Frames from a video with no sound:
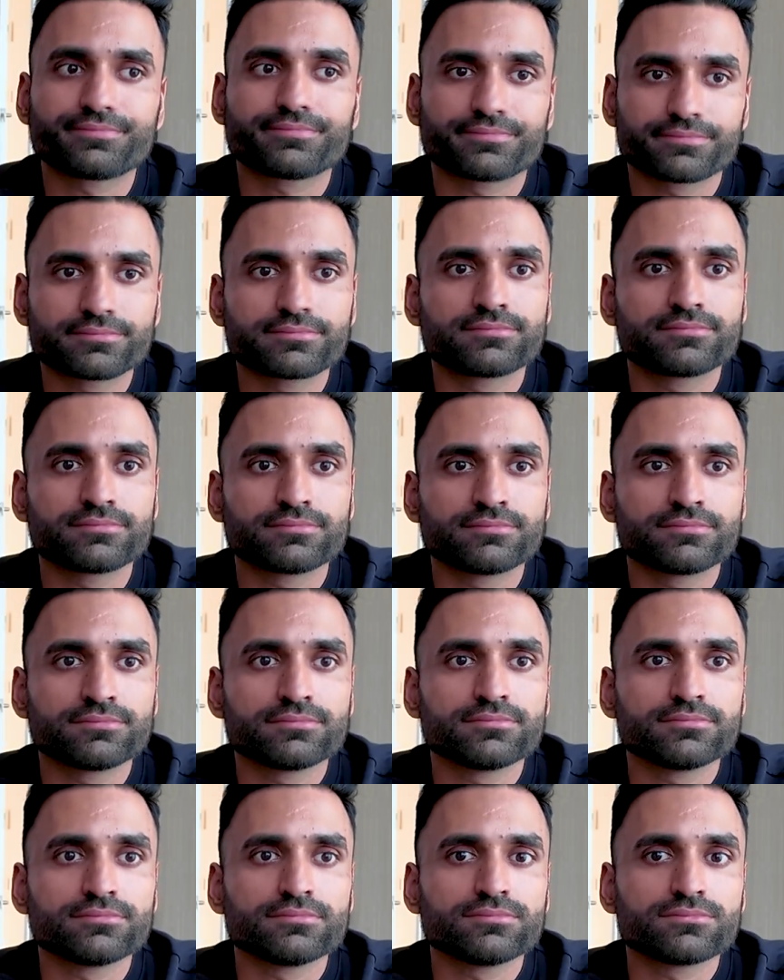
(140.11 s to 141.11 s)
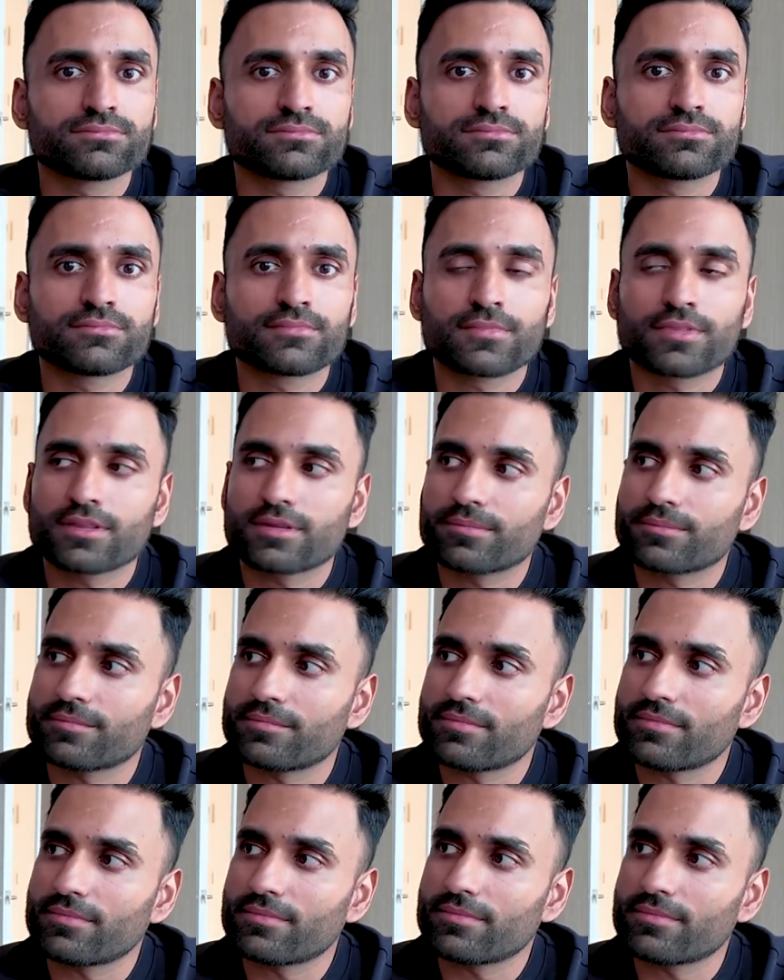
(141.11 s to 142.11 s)

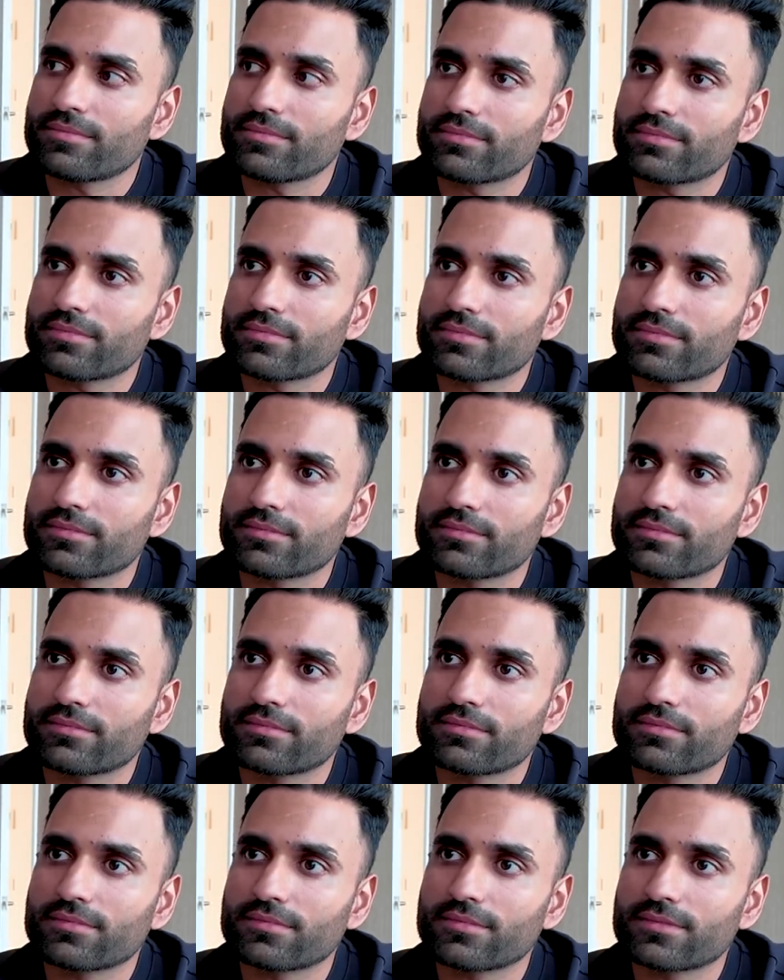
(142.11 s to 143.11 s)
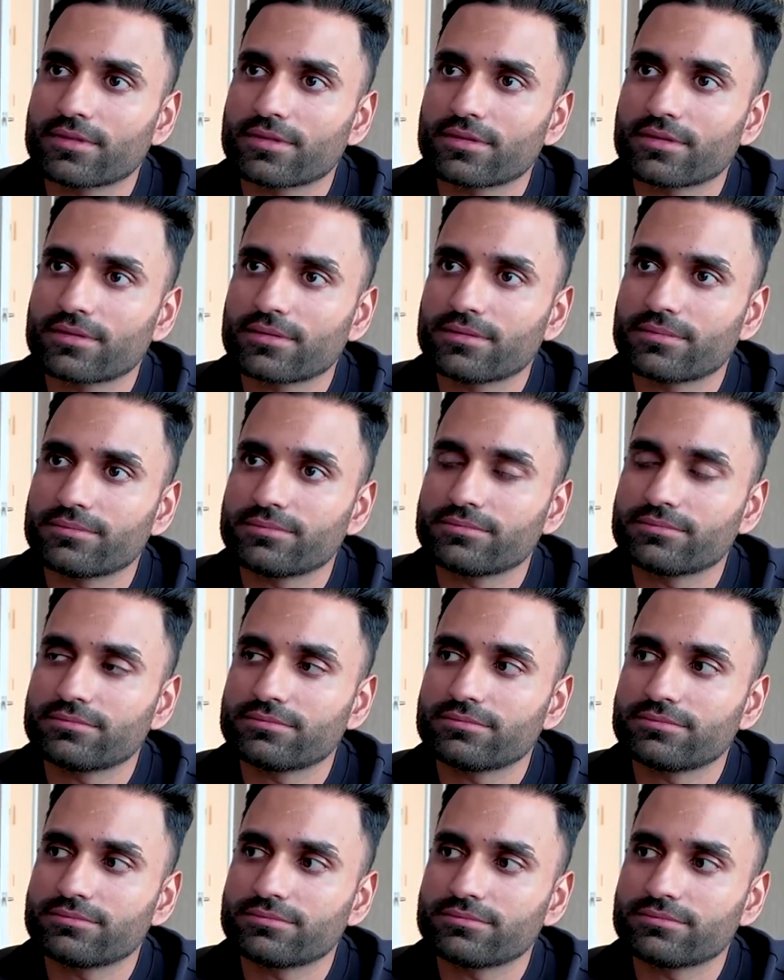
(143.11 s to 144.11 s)

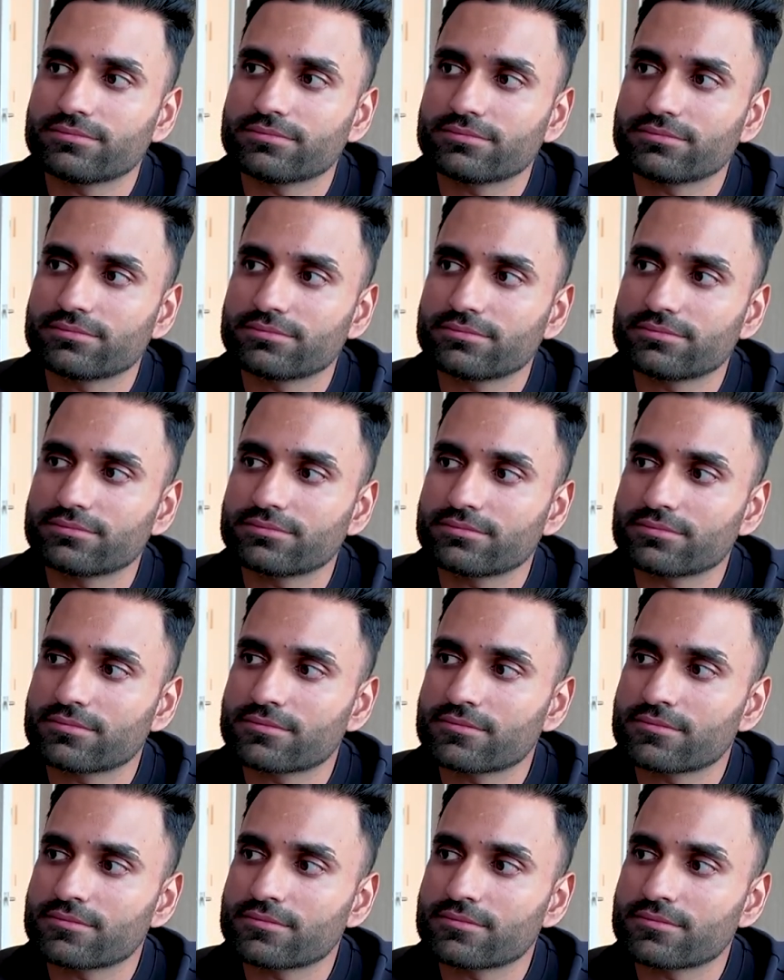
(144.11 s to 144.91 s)
This person isn't speaking.